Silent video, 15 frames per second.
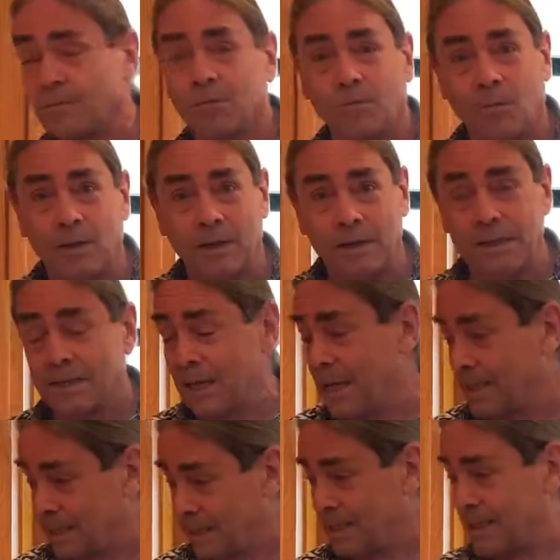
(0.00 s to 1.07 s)
one of these
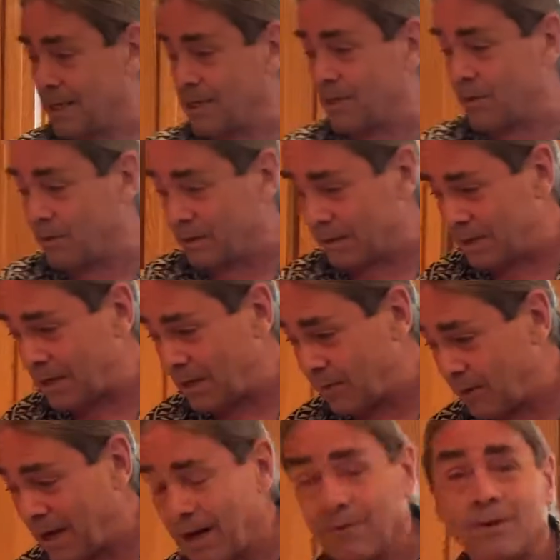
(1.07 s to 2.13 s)
days because, as you can see, we
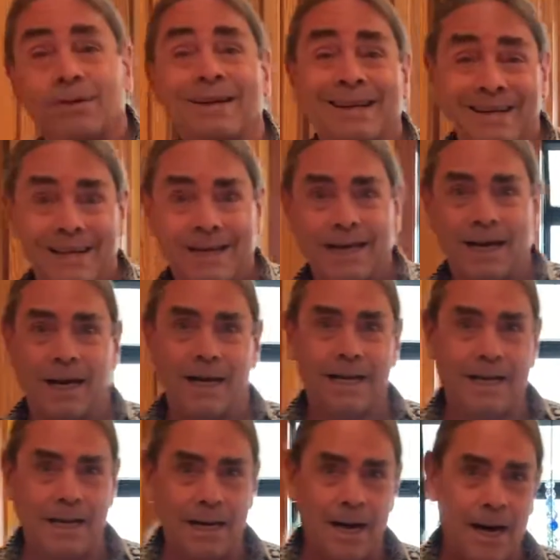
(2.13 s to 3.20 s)
have a
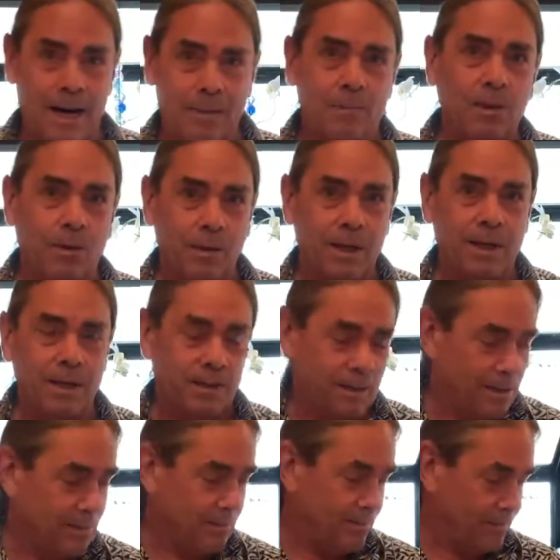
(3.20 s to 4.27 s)
lot of Bolognese
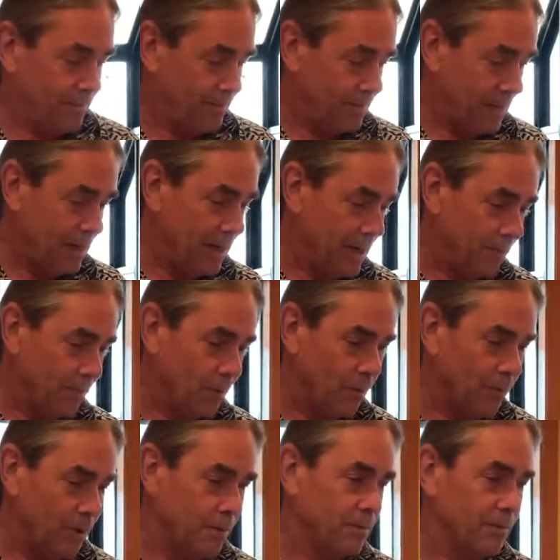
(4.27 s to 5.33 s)
to eat up
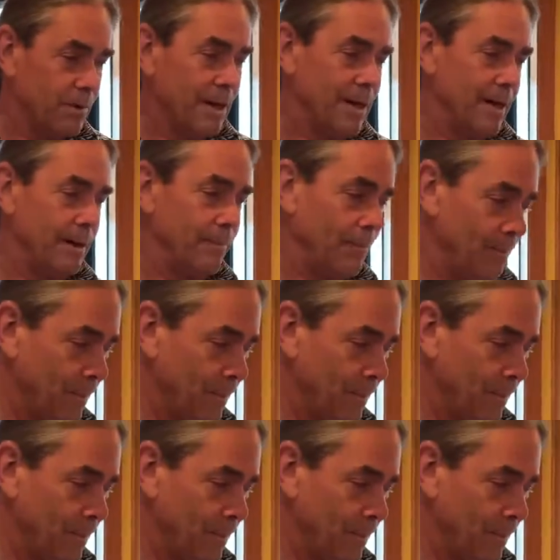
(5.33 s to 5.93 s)
over time.